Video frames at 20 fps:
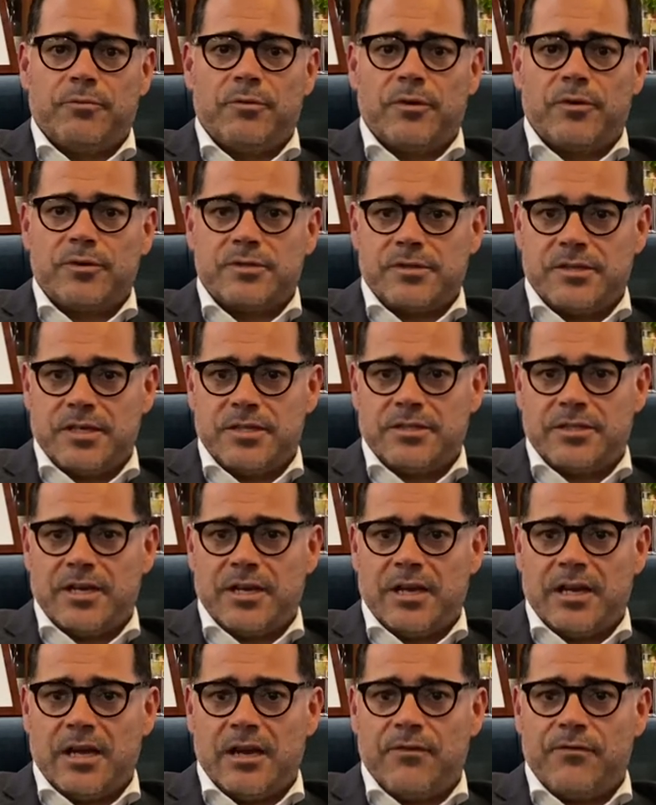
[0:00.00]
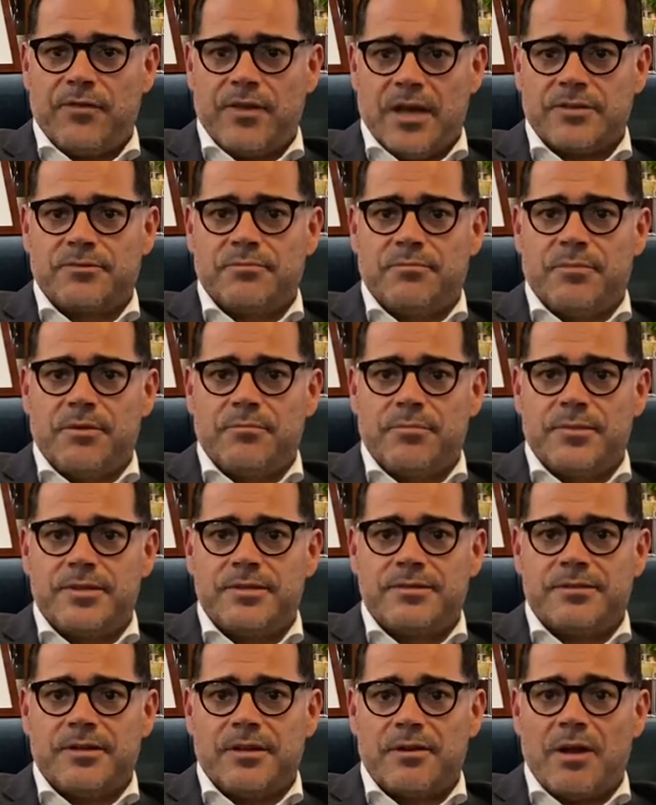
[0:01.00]
We've got 16,500
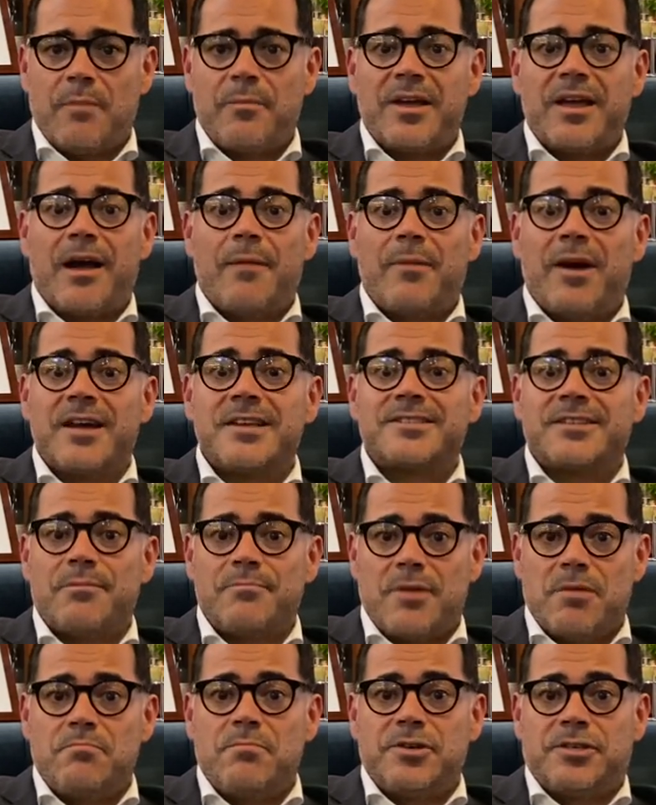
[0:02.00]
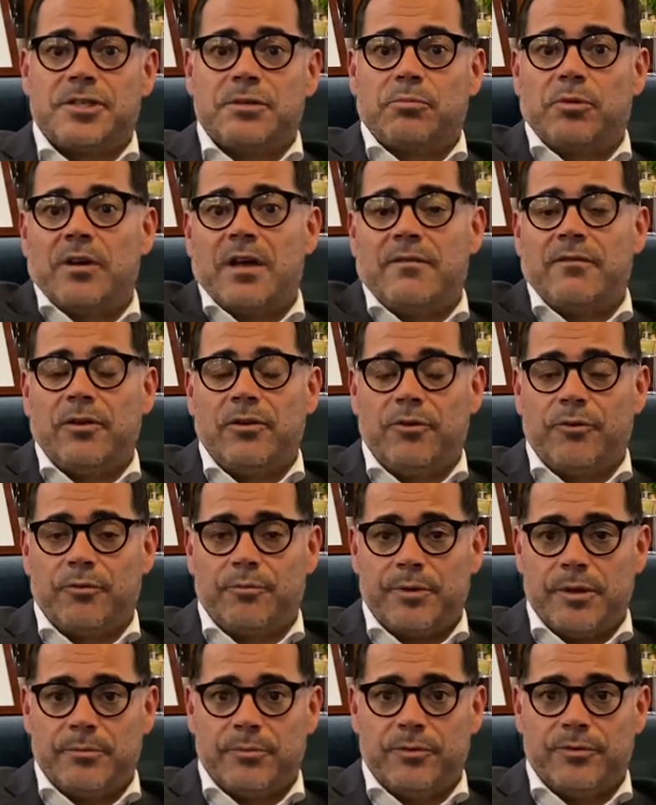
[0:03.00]
members. And I mean, amongst that membership, we have a lot of
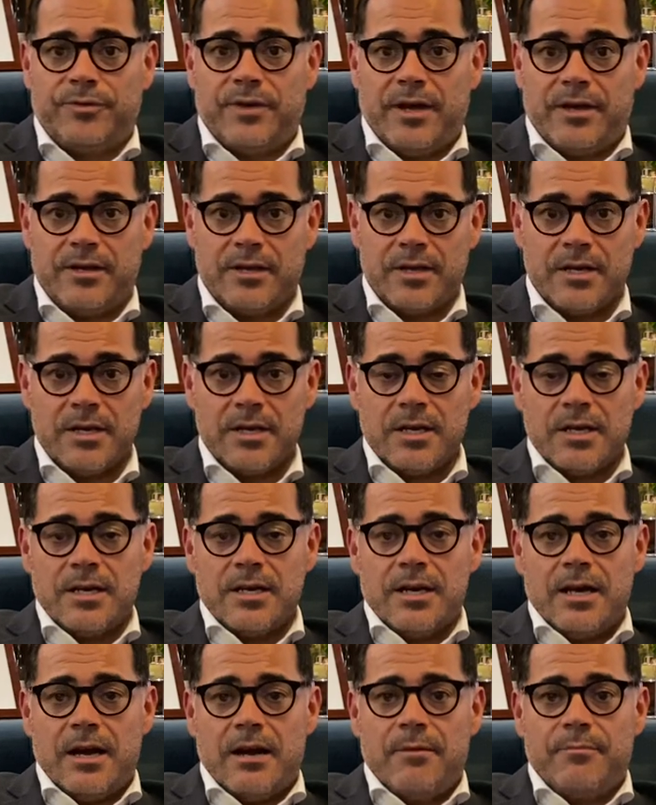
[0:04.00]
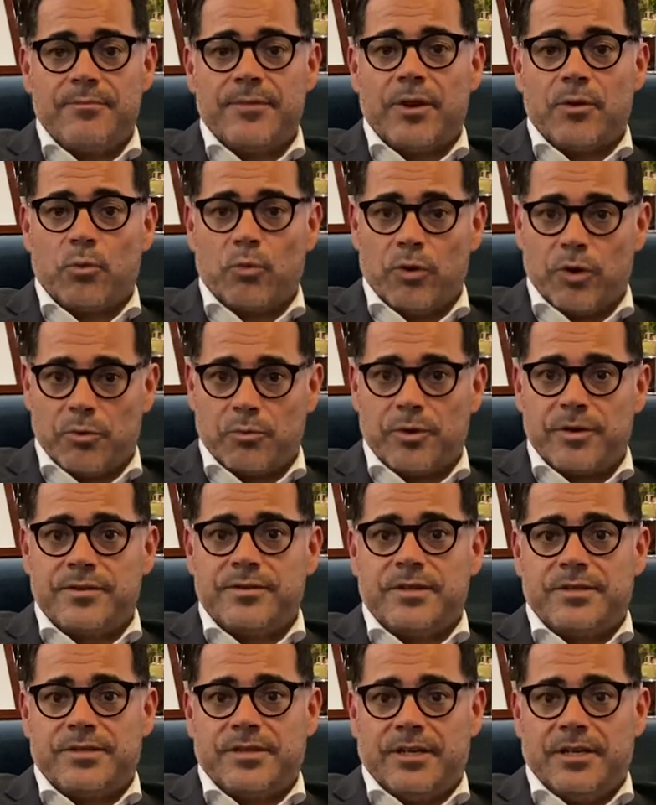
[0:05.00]
people that work within
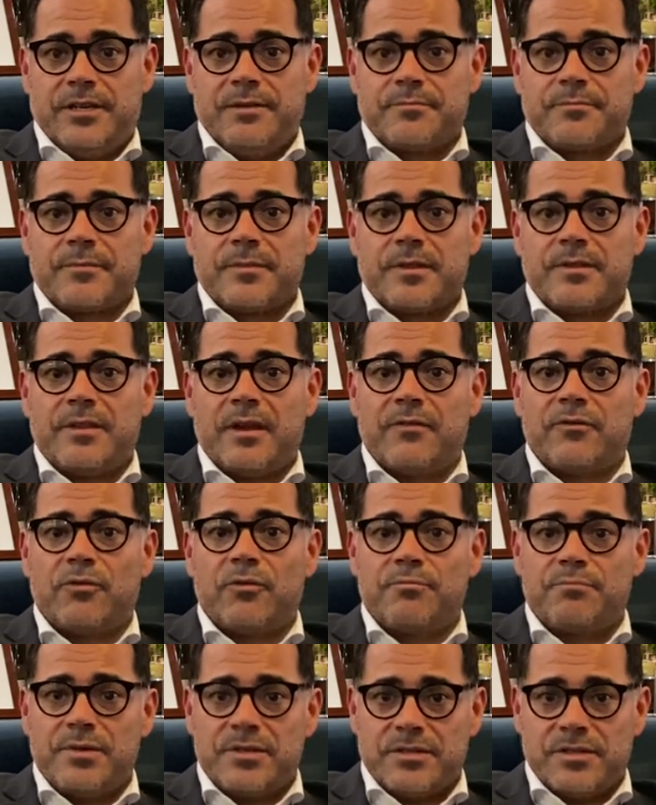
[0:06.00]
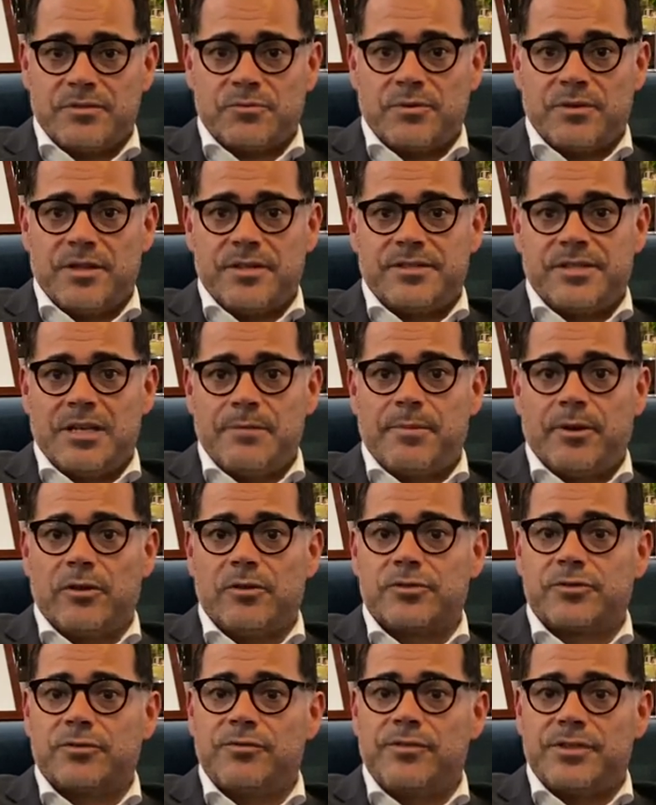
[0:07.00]
the city, that I've got business within the city, but
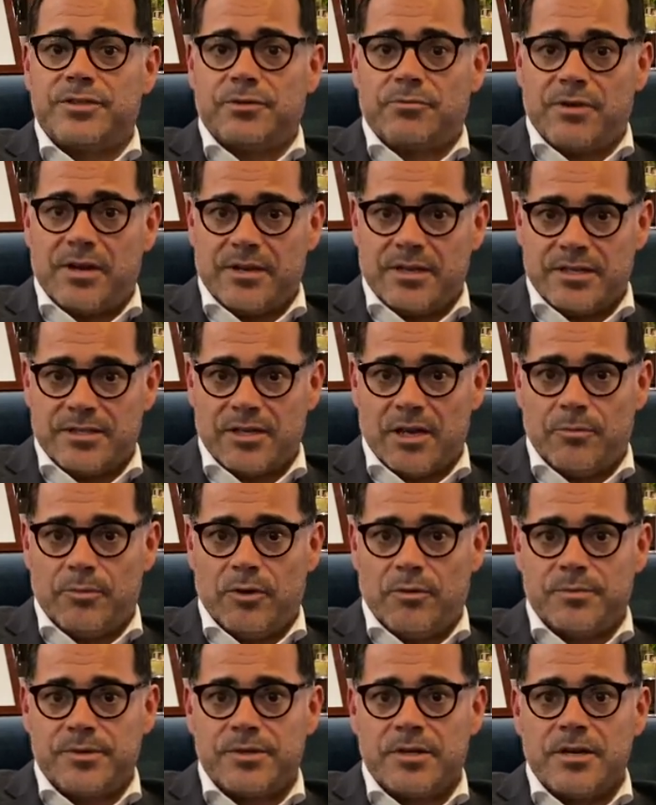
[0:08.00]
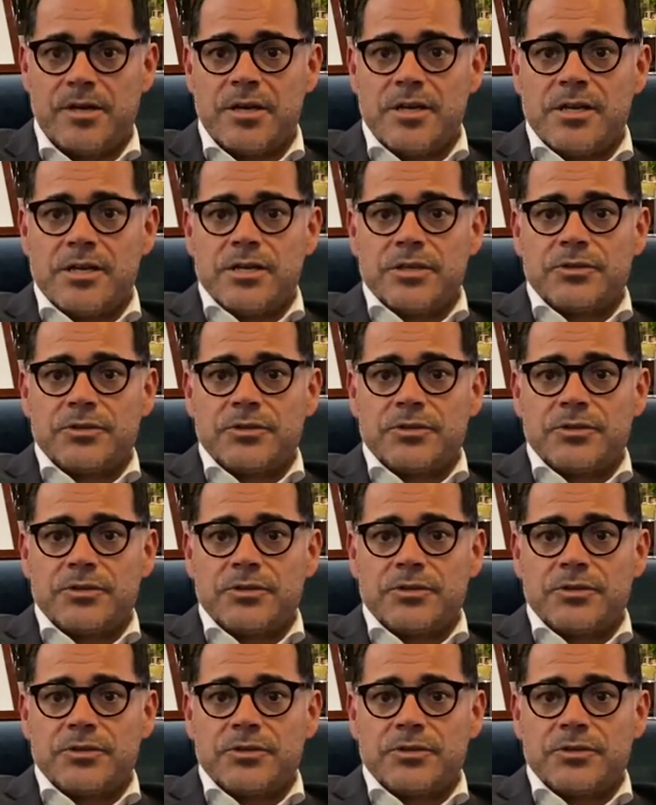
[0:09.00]
also in the surrounding suburbs. Mm-hmm.